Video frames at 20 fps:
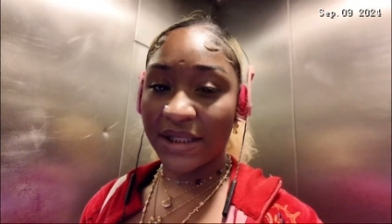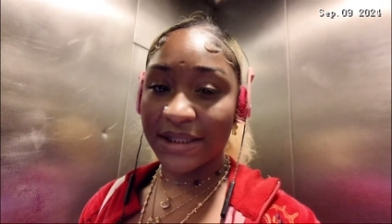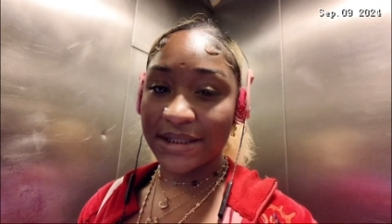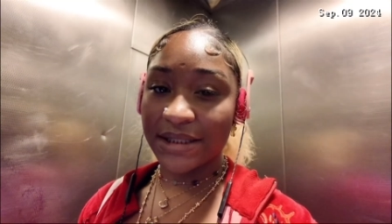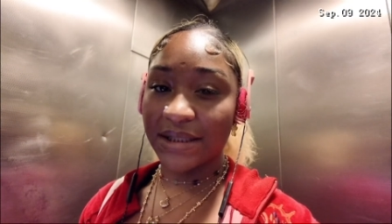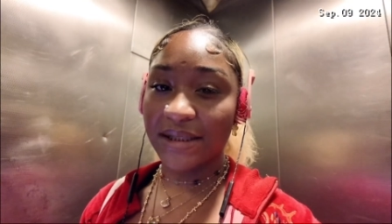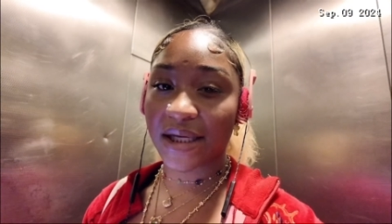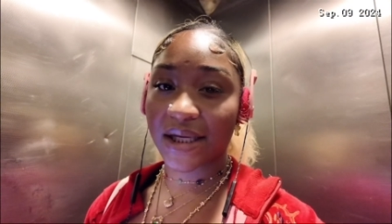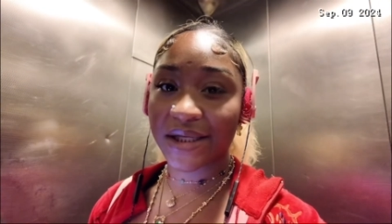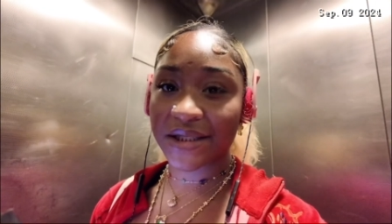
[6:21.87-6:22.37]
He
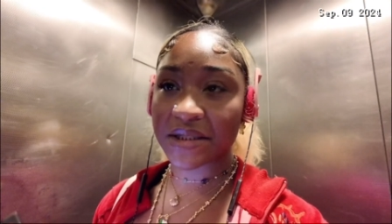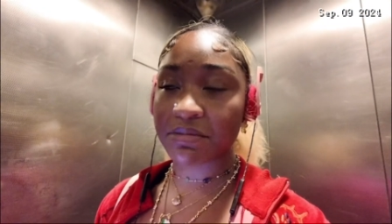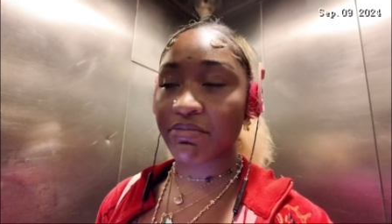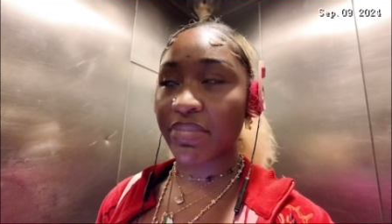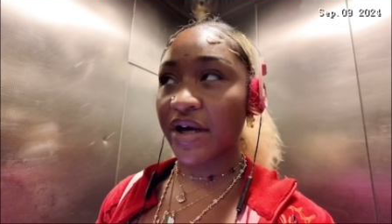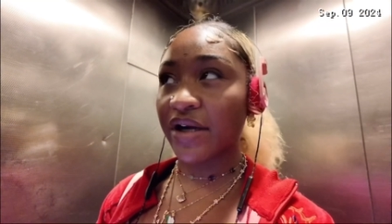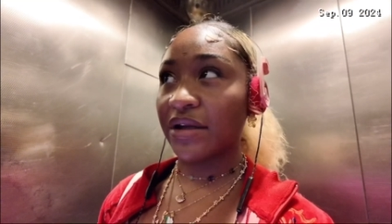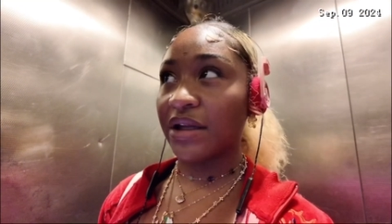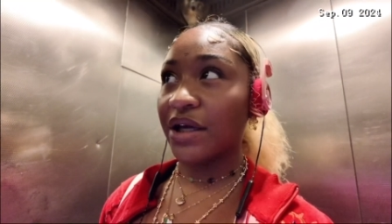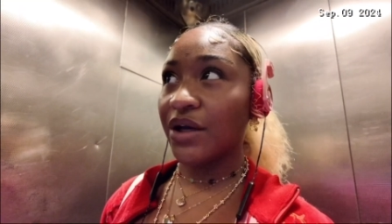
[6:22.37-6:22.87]
said that he's
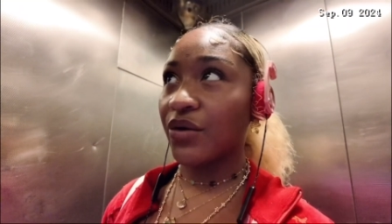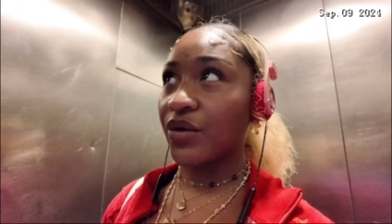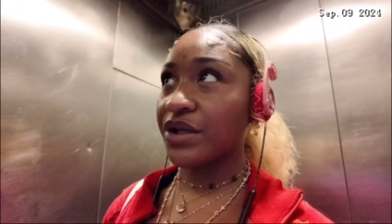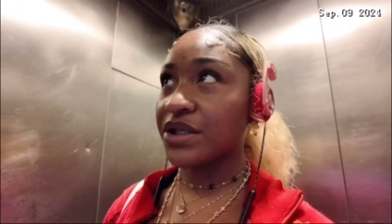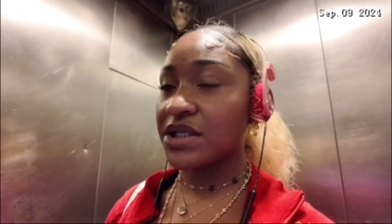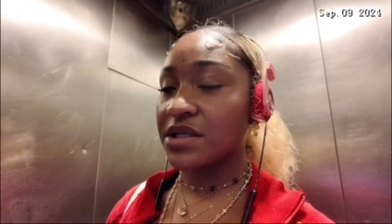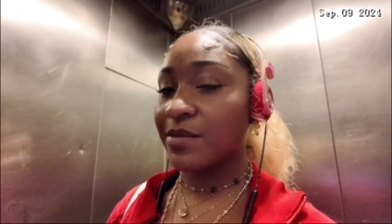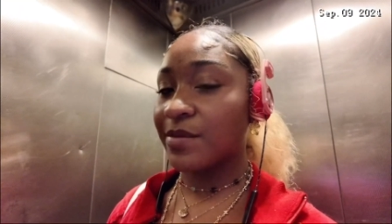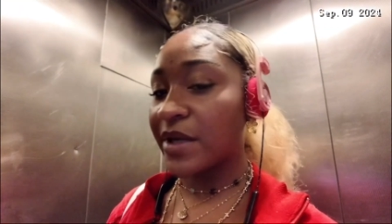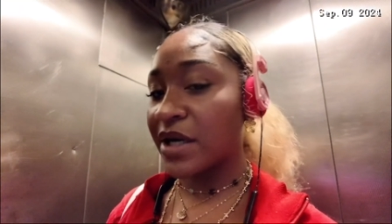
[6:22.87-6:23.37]
barely
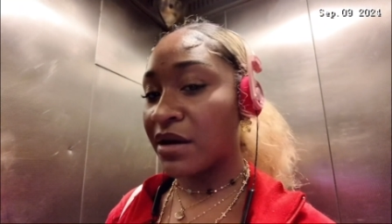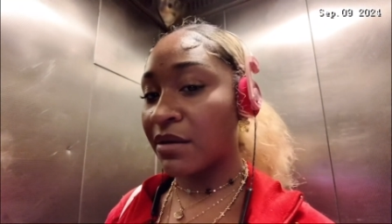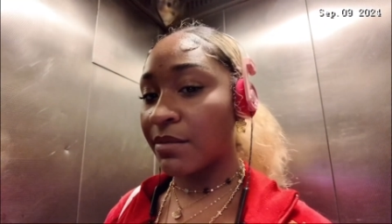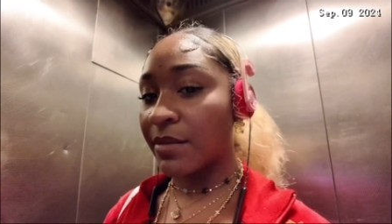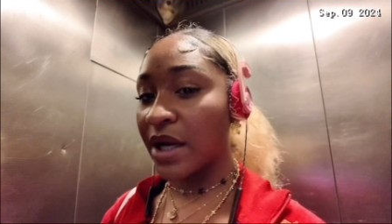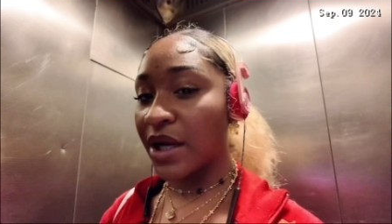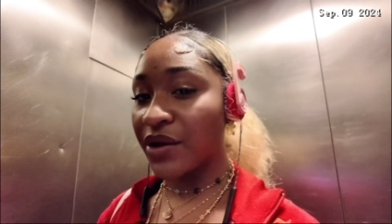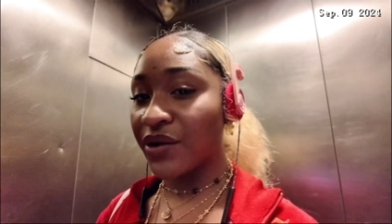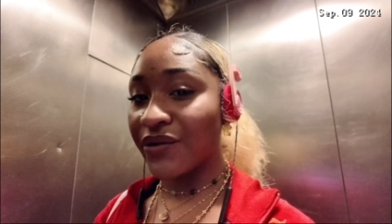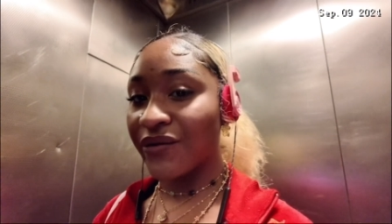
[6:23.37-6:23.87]
going to pick up
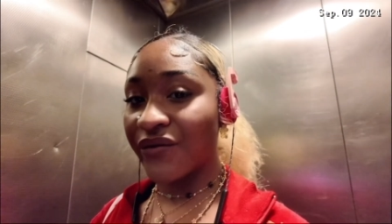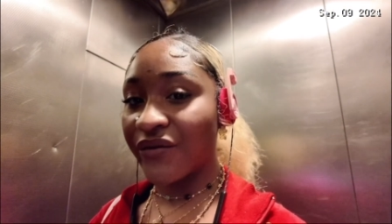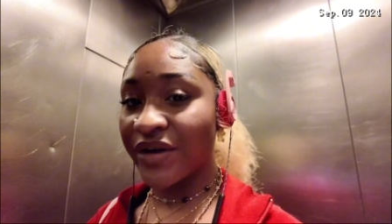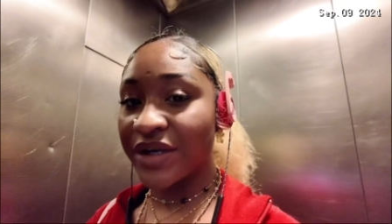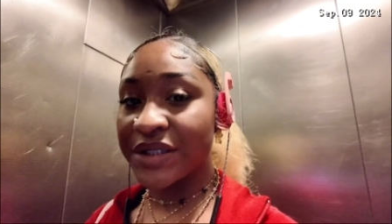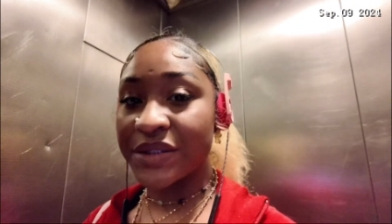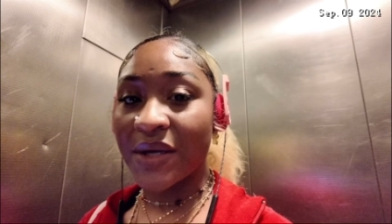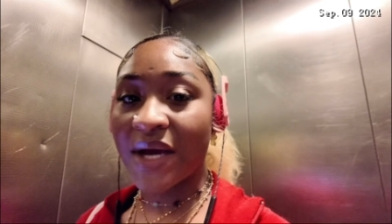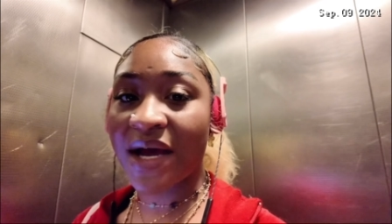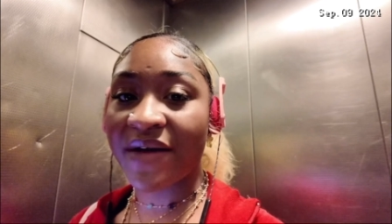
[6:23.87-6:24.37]
my other
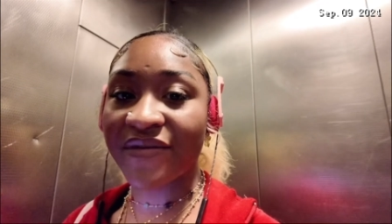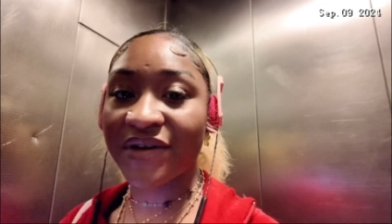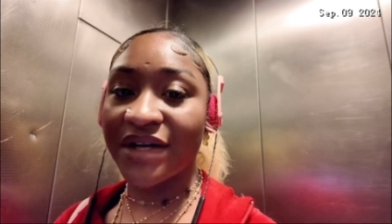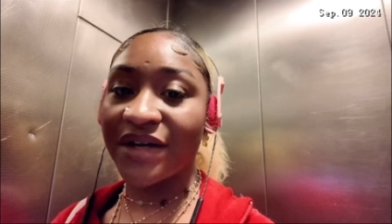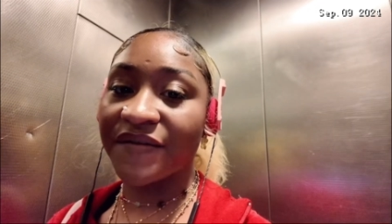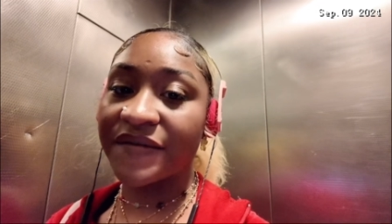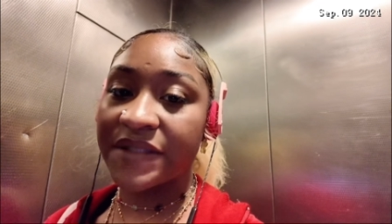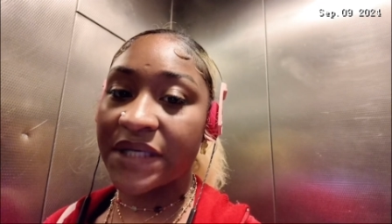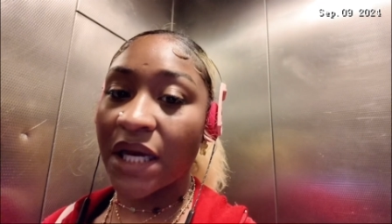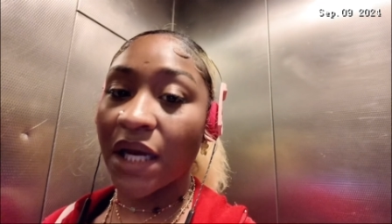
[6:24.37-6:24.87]
friend, so I have
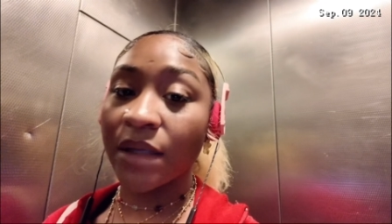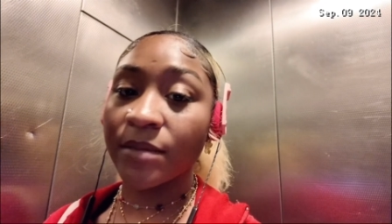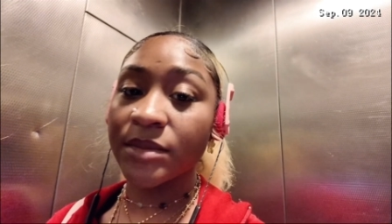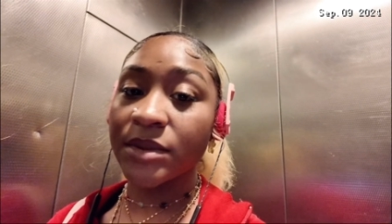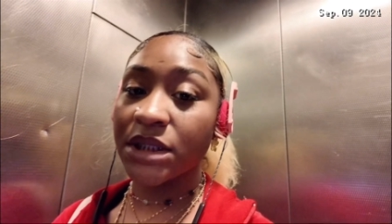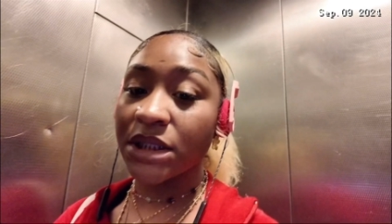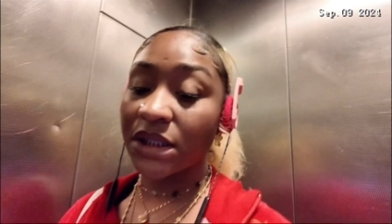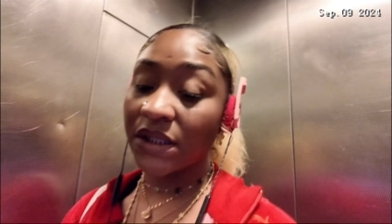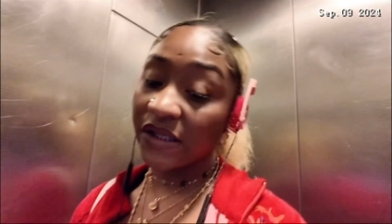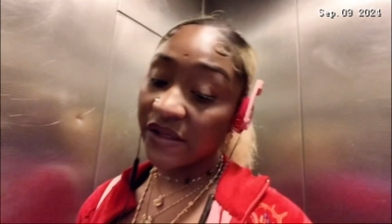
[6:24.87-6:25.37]
enough time
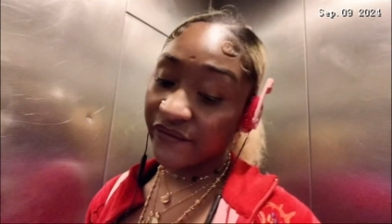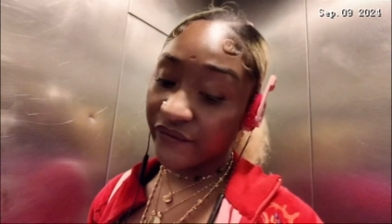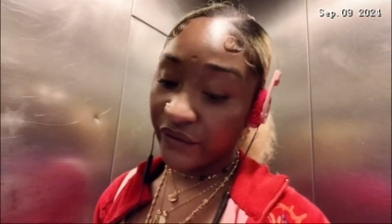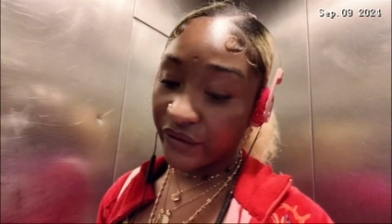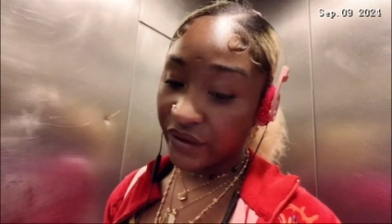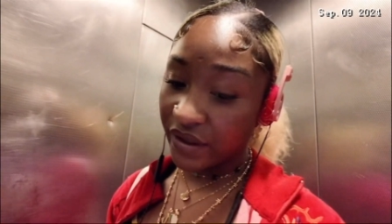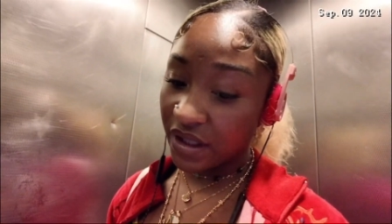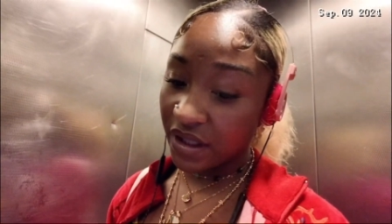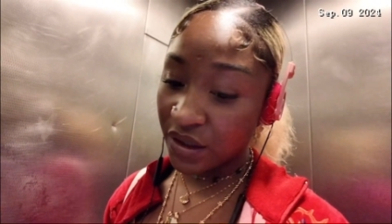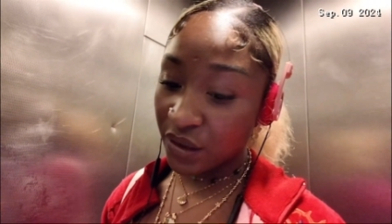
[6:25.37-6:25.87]
to look for
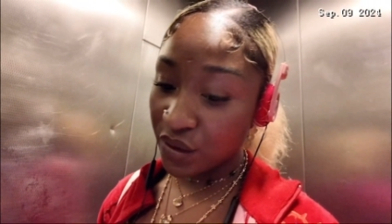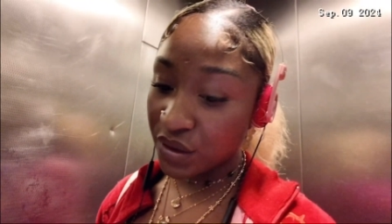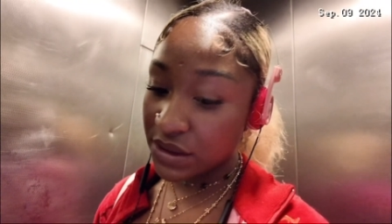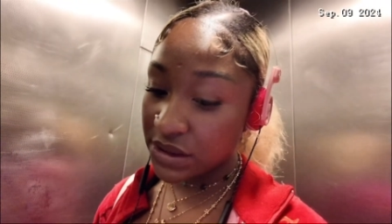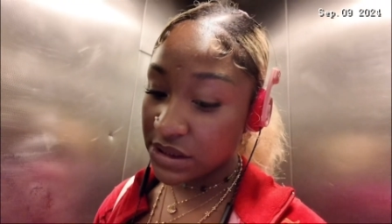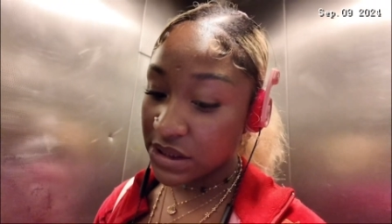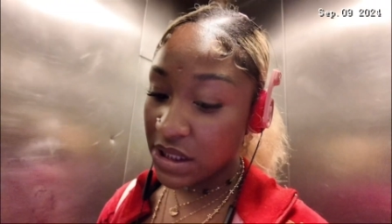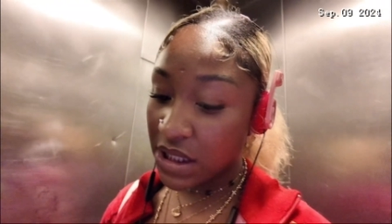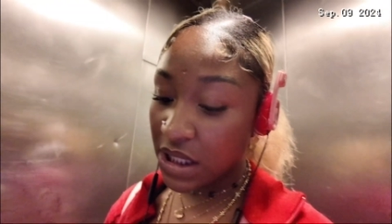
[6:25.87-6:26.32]
the heels.